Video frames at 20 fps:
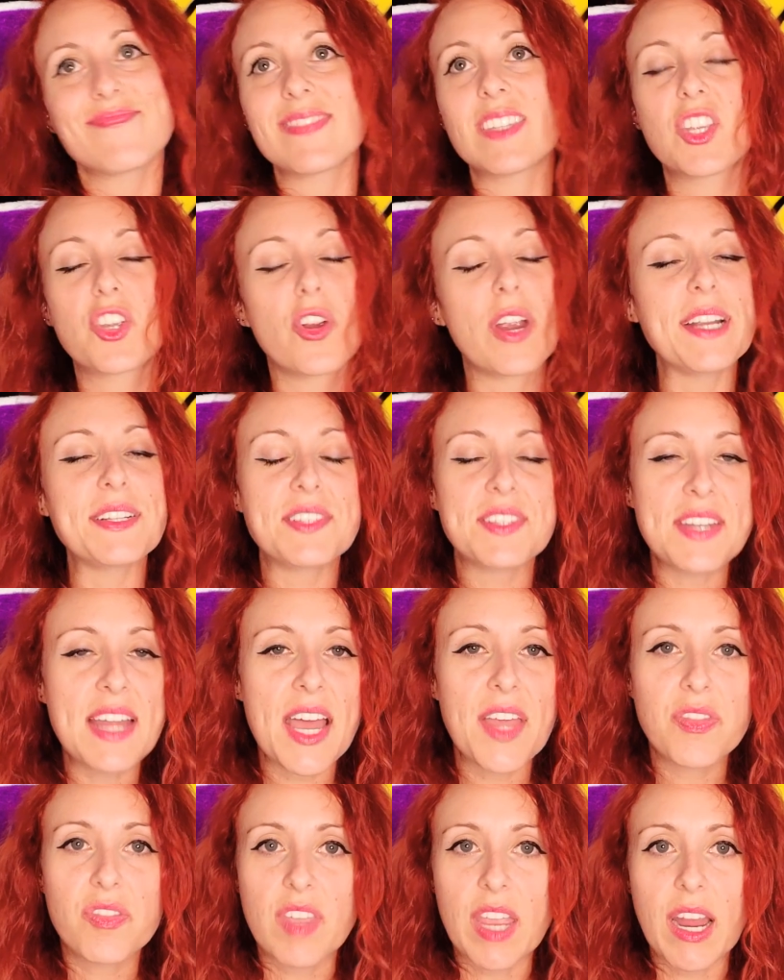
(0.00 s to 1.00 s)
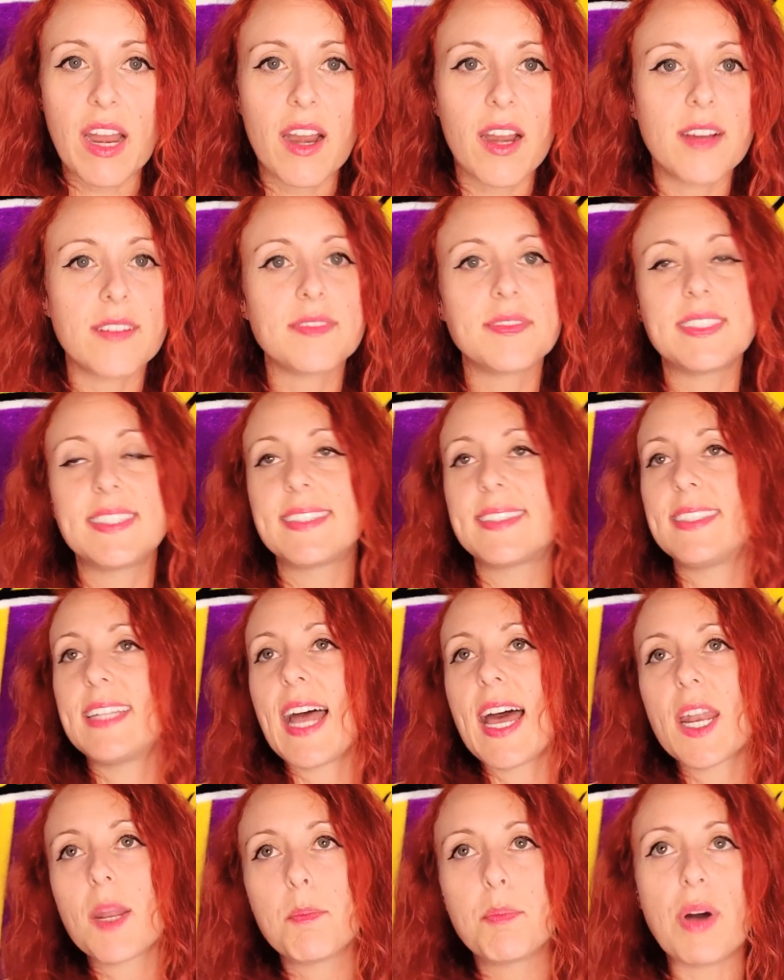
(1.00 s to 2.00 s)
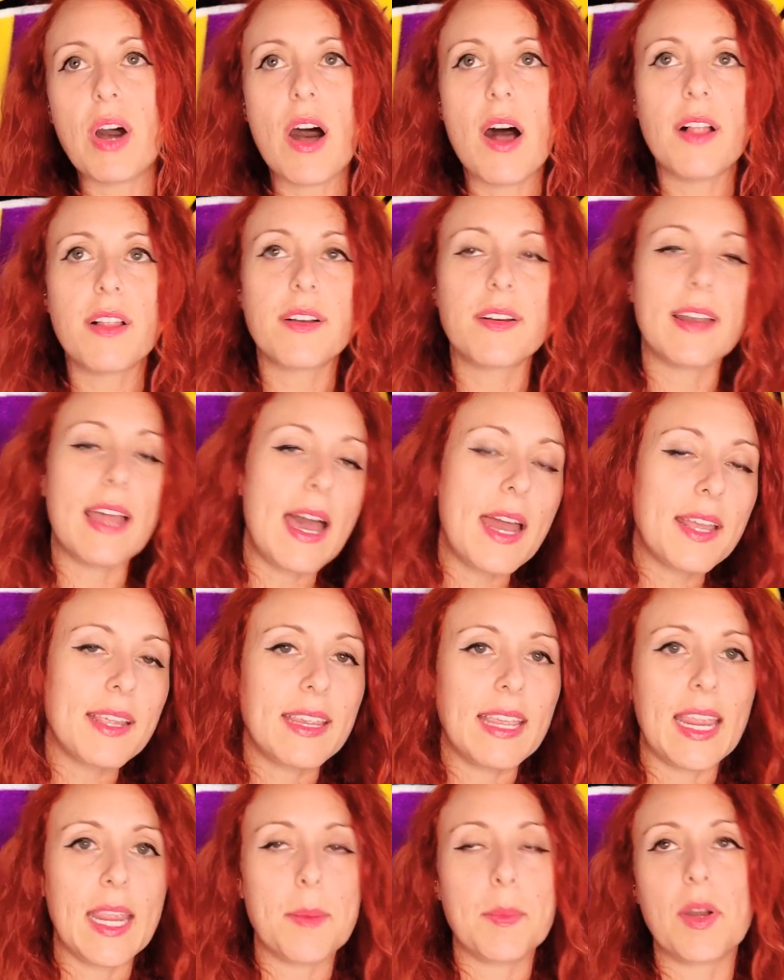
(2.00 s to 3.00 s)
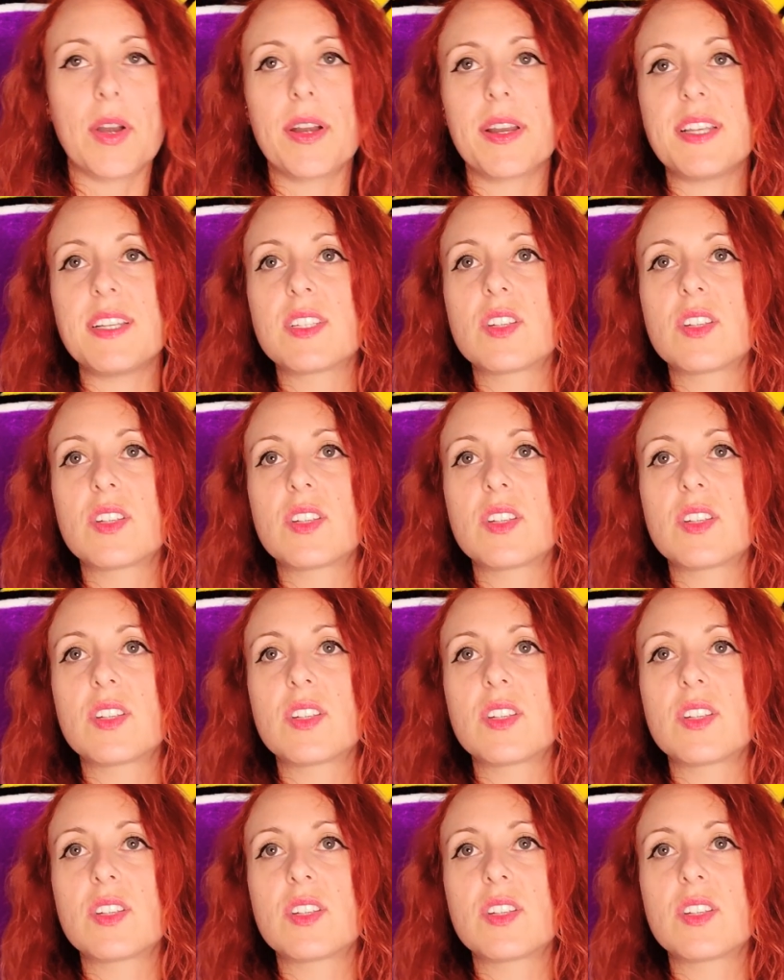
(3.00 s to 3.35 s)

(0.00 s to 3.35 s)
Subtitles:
Grit's not there, not a baller, not a gamer.